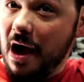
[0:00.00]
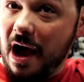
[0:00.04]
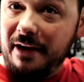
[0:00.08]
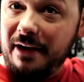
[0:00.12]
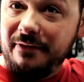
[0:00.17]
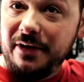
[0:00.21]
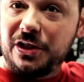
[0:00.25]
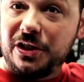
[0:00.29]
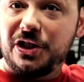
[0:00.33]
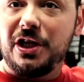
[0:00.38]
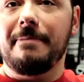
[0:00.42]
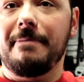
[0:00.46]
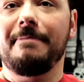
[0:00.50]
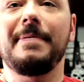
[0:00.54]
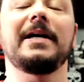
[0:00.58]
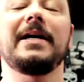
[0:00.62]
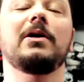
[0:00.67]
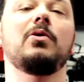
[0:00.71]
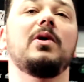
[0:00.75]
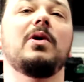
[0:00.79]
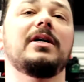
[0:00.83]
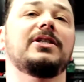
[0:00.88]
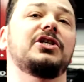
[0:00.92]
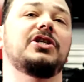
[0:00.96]
obviously a big
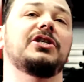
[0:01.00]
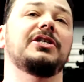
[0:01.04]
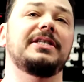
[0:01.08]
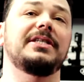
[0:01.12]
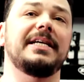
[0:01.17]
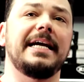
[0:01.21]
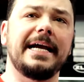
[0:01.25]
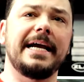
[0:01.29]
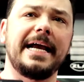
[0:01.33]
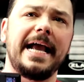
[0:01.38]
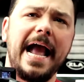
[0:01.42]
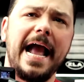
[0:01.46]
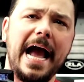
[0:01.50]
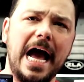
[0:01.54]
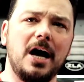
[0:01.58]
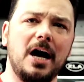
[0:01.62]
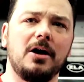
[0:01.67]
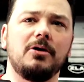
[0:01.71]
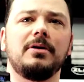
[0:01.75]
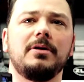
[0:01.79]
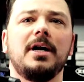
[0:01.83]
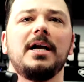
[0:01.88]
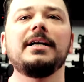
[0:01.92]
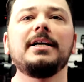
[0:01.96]
question is,
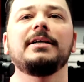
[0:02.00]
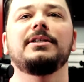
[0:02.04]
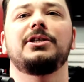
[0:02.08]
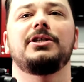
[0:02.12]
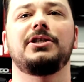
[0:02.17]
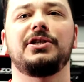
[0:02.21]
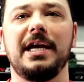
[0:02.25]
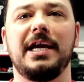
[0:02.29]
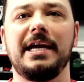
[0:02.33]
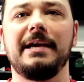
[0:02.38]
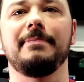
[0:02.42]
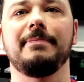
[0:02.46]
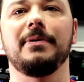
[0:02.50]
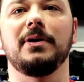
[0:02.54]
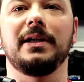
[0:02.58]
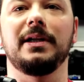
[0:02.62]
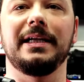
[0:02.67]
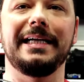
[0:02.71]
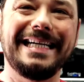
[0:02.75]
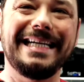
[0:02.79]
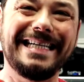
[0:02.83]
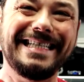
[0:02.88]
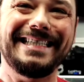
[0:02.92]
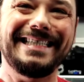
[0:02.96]
how
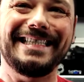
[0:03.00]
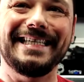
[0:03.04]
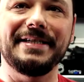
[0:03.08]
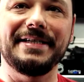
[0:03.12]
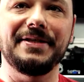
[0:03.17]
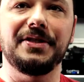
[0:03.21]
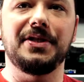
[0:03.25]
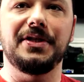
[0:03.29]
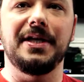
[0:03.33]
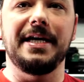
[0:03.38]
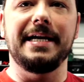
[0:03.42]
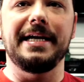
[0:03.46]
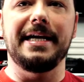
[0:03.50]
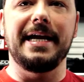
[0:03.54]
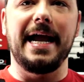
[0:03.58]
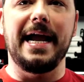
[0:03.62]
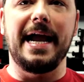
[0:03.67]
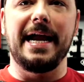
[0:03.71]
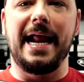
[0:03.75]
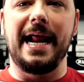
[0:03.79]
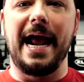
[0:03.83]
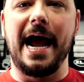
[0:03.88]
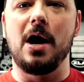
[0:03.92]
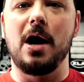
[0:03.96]
stable is this thing
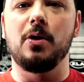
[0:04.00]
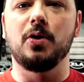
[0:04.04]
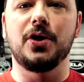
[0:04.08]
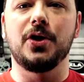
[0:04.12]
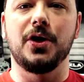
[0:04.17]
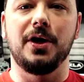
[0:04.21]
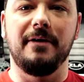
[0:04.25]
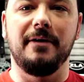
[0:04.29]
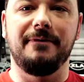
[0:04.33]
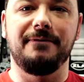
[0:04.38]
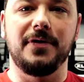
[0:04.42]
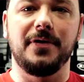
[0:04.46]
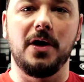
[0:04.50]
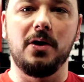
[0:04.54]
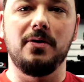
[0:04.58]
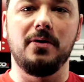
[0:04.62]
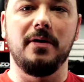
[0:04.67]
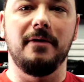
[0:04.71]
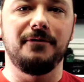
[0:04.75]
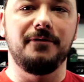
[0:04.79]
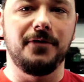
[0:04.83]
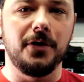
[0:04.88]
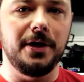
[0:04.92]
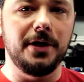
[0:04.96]
and how good a
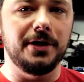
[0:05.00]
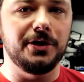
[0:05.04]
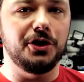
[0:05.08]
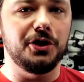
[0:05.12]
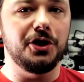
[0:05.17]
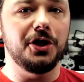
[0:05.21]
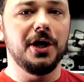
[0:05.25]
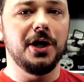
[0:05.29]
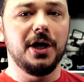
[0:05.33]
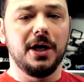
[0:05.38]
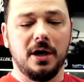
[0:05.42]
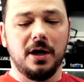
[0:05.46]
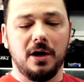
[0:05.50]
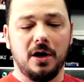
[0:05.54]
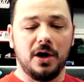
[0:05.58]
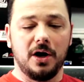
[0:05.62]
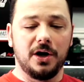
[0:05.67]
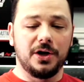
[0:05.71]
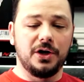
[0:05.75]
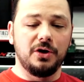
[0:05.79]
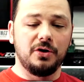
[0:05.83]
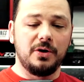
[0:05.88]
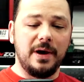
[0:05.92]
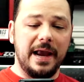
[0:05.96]
footage are
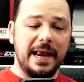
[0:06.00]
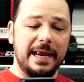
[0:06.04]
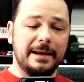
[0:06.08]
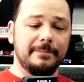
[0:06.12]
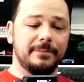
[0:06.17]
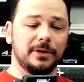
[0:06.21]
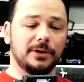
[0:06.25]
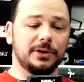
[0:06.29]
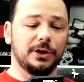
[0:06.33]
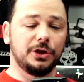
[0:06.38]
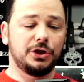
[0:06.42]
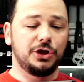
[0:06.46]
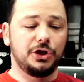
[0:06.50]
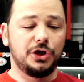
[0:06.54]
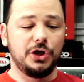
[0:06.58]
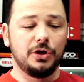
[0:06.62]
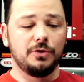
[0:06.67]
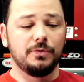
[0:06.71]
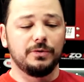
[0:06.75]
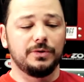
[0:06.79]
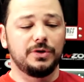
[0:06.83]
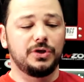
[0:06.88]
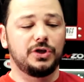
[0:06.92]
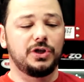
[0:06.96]
you able to
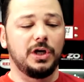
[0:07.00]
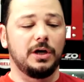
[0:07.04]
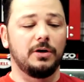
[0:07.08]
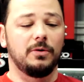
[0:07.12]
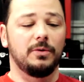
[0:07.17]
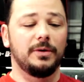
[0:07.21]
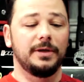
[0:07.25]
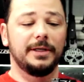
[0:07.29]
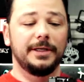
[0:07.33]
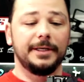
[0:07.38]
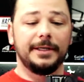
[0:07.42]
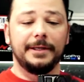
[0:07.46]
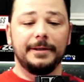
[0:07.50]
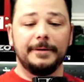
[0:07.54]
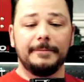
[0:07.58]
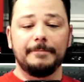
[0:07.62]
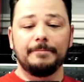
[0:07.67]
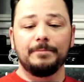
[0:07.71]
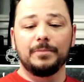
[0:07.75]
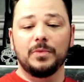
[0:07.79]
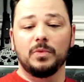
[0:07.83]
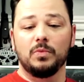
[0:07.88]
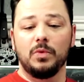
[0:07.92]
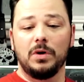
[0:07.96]
shoot? So
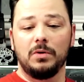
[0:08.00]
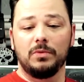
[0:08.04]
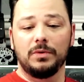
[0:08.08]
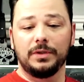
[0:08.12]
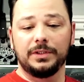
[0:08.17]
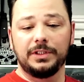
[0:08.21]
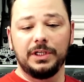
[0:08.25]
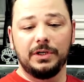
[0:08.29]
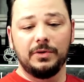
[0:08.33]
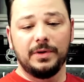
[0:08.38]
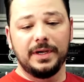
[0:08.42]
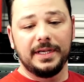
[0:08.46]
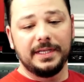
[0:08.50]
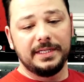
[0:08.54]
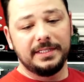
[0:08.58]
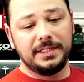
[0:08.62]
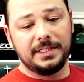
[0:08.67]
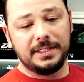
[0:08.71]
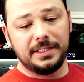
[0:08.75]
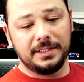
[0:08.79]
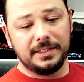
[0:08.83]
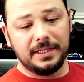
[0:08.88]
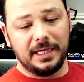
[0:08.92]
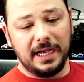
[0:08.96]
what we'll do
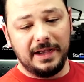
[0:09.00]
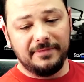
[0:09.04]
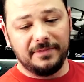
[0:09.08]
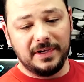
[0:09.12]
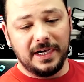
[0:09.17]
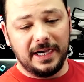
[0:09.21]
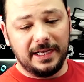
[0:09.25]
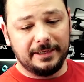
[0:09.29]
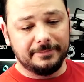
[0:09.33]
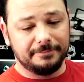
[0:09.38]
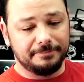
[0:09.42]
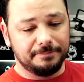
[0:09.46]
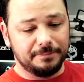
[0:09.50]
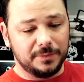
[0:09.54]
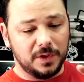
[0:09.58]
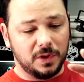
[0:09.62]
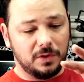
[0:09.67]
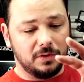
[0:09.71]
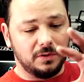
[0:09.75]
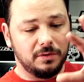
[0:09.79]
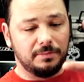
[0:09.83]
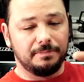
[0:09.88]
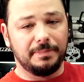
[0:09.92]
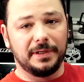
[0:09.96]
is, I've got a
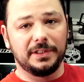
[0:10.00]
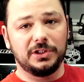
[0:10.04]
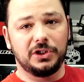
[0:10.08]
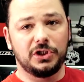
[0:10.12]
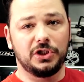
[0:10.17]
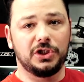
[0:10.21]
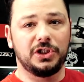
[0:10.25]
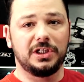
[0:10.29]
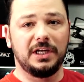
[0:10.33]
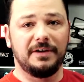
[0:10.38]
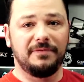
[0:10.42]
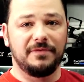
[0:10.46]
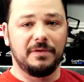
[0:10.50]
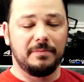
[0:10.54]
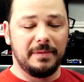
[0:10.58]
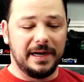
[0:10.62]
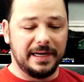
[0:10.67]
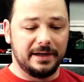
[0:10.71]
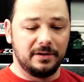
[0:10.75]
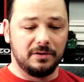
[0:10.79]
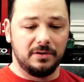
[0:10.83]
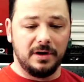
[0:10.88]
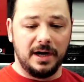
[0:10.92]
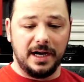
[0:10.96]
whole bunch of stuff in
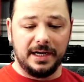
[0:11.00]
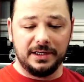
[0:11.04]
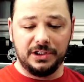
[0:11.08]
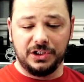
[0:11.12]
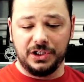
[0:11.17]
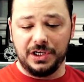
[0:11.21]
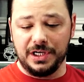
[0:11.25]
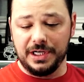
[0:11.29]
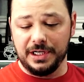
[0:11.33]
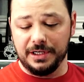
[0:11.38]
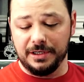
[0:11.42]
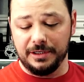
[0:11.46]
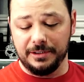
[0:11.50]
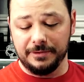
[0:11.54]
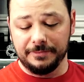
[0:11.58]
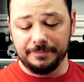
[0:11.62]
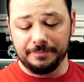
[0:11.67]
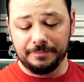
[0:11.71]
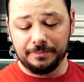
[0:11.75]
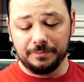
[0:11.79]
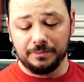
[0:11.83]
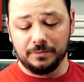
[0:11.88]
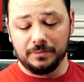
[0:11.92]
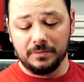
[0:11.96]
my garage here,
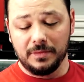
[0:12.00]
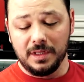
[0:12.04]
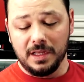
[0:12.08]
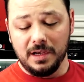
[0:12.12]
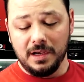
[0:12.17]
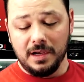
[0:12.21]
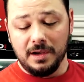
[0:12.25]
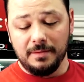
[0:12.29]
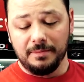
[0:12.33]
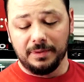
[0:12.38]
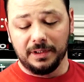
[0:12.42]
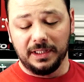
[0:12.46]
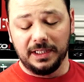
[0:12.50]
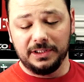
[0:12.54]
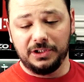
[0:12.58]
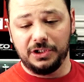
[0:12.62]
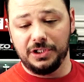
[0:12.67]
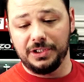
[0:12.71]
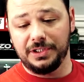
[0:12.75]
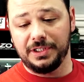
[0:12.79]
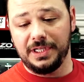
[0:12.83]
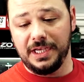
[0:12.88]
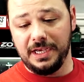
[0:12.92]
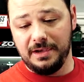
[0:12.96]
but let's
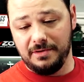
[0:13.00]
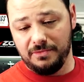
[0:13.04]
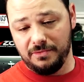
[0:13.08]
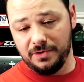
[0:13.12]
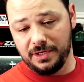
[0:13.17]
just hit